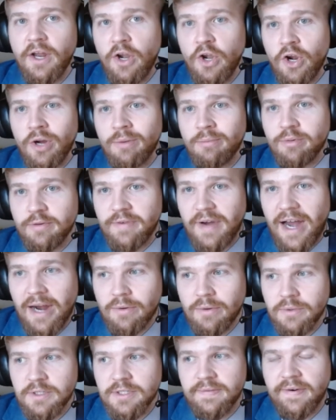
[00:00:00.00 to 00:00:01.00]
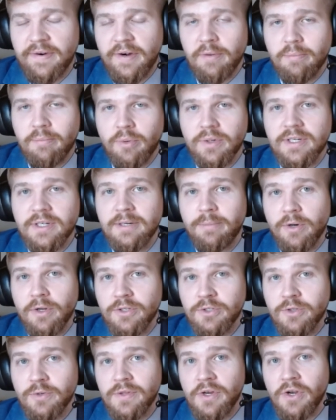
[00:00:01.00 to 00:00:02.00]
Number of hours, very important, but
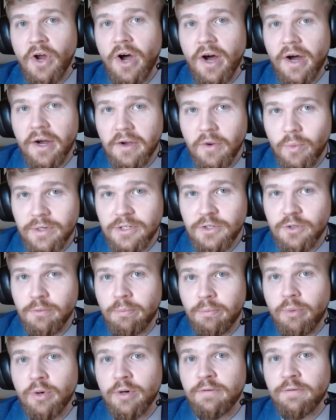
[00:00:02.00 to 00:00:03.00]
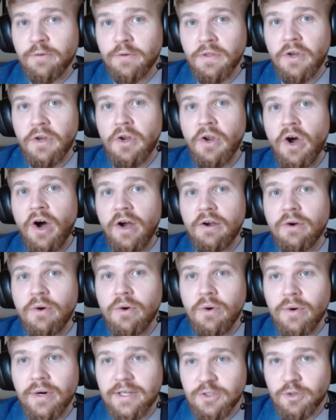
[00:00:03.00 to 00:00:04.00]
also the NOC. What did you put for the NOC
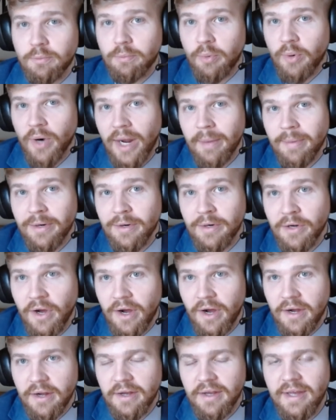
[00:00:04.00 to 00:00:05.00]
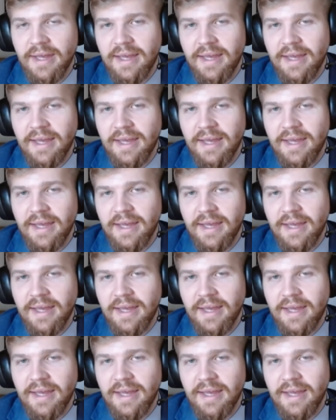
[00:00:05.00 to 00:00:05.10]
code as your primary NOC?